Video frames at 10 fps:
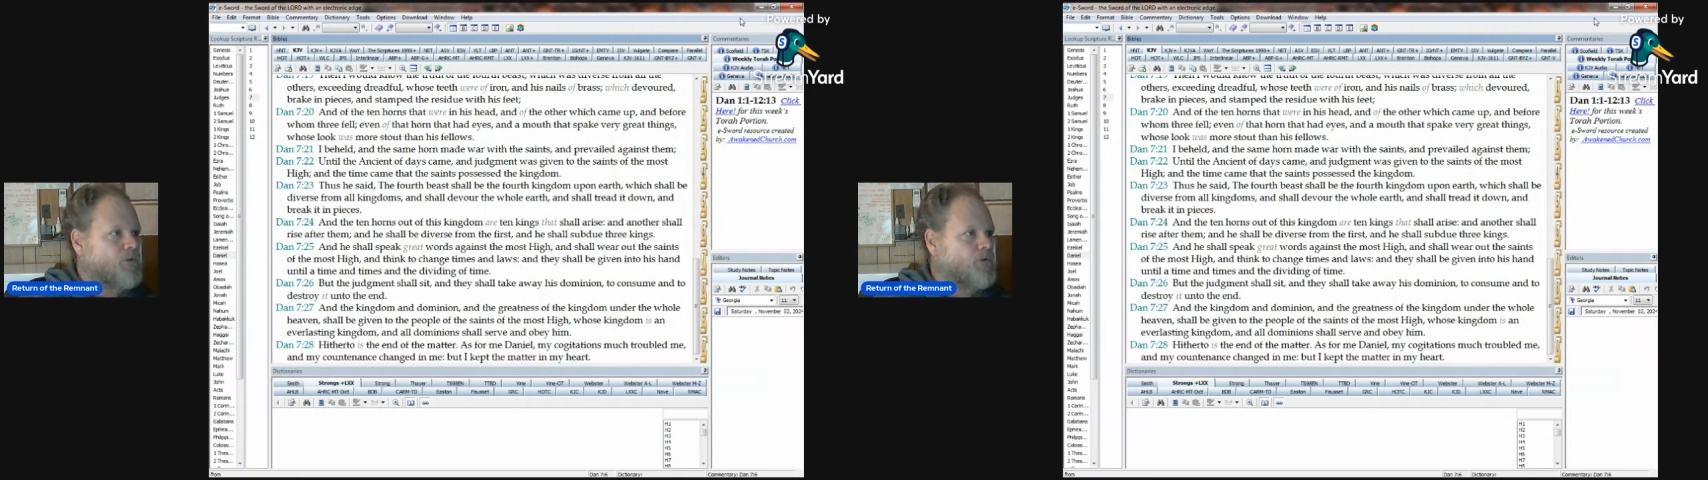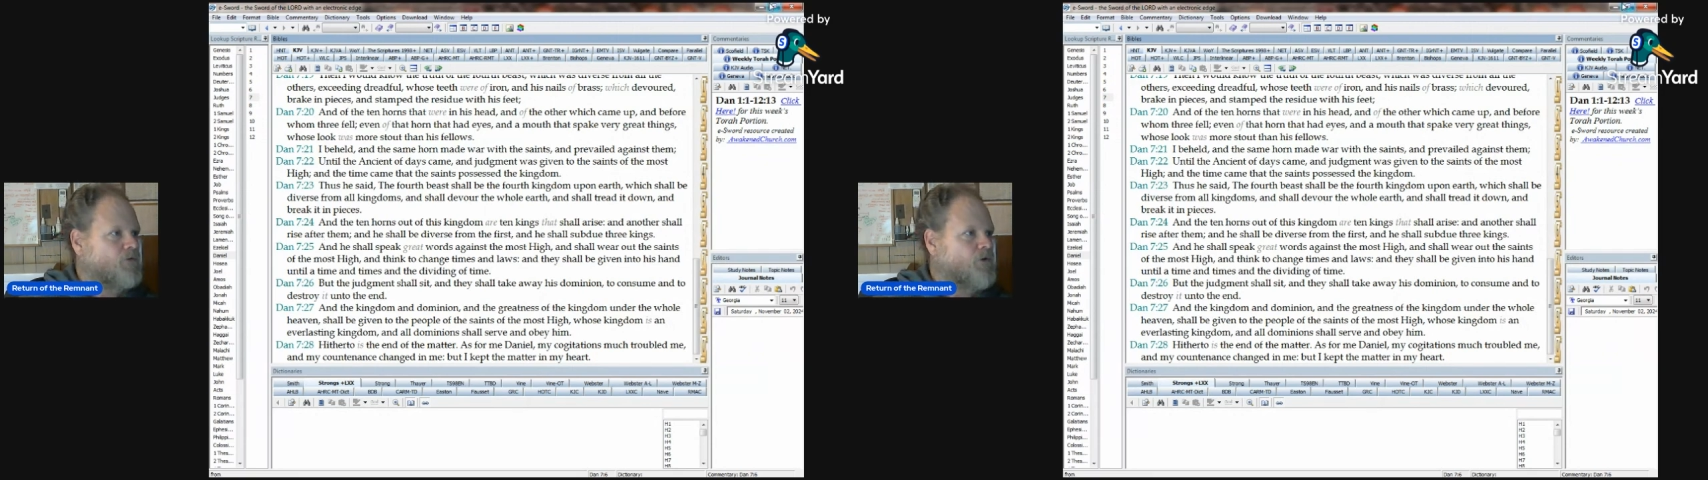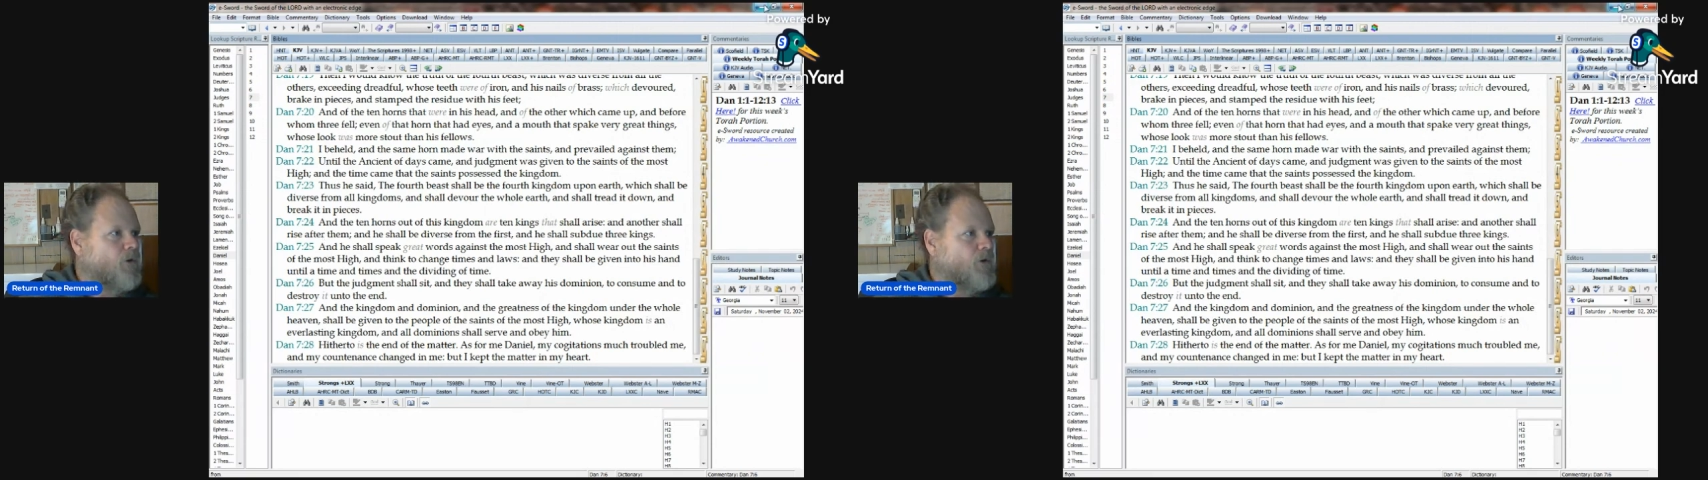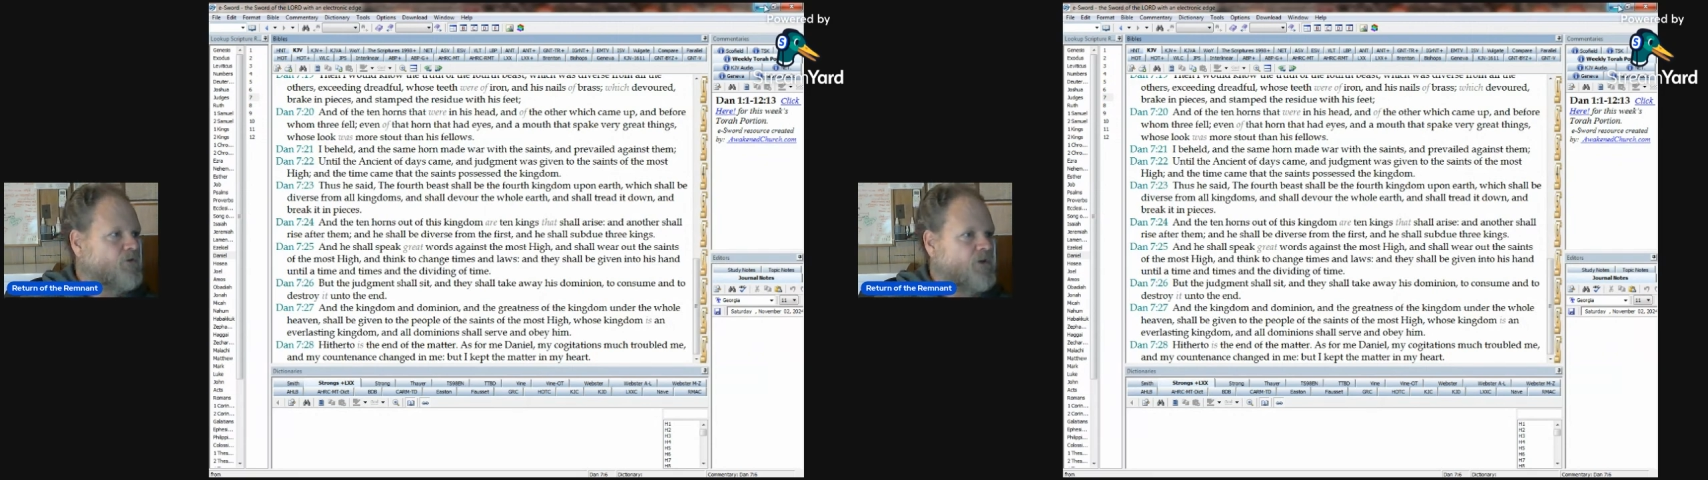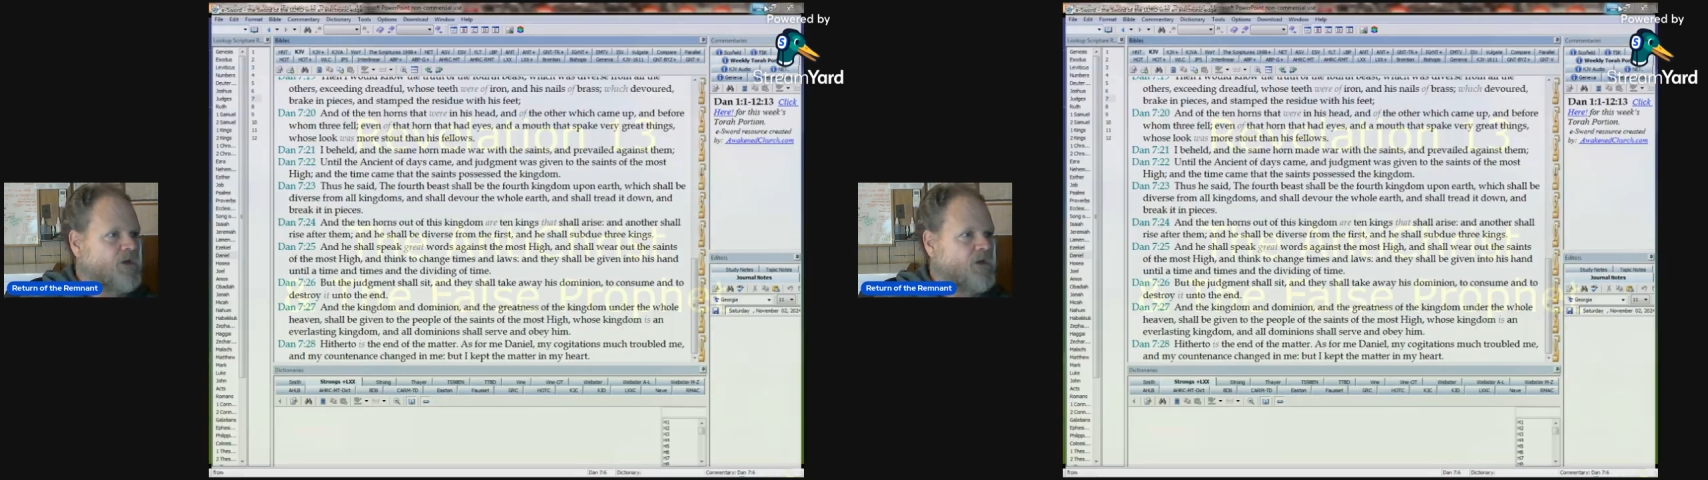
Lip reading: So let's get